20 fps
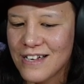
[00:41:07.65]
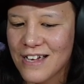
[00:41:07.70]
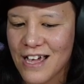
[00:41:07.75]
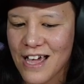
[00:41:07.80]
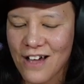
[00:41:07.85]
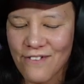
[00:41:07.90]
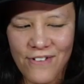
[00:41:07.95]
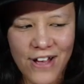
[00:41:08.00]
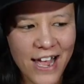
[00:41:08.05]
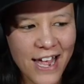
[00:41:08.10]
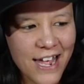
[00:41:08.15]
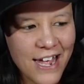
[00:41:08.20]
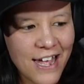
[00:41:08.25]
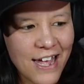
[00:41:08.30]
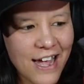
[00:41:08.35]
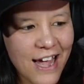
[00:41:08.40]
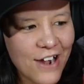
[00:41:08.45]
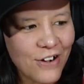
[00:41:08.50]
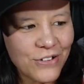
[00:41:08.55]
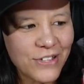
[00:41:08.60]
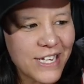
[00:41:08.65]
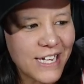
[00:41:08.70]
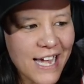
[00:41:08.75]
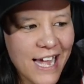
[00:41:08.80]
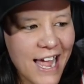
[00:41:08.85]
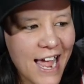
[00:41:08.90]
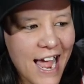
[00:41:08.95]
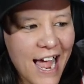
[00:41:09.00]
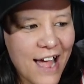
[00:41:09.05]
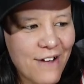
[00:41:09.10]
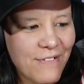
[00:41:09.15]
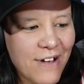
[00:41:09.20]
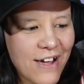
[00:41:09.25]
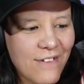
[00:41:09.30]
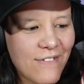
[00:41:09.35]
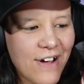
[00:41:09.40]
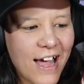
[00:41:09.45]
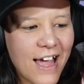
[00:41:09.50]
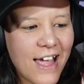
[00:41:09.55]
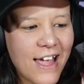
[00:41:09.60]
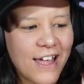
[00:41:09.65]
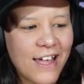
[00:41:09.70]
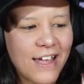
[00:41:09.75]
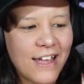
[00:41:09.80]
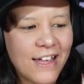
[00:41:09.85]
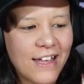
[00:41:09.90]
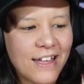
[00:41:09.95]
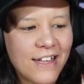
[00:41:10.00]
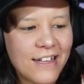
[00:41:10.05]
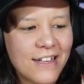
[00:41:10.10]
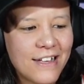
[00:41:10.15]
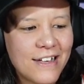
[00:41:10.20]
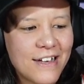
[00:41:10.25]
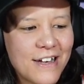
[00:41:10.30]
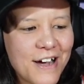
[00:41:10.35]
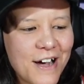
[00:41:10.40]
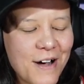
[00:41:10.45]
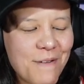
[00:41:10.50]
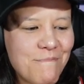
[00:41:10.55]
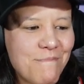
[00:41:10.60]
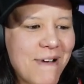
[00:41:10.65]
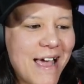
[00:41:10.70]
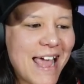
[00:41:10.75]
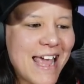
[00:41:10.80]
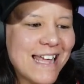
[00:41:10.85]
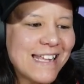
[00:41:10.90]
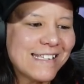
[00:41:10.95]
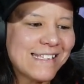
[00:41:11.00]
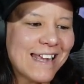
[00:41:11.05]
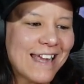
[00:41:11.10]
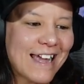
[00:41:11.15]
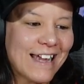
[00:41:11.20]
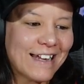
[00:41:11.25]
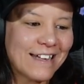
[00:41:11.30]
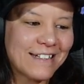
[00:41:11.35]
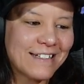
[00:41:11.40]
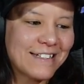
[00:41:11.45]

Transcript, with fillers: Have I? I don't think I have, have I? amazing.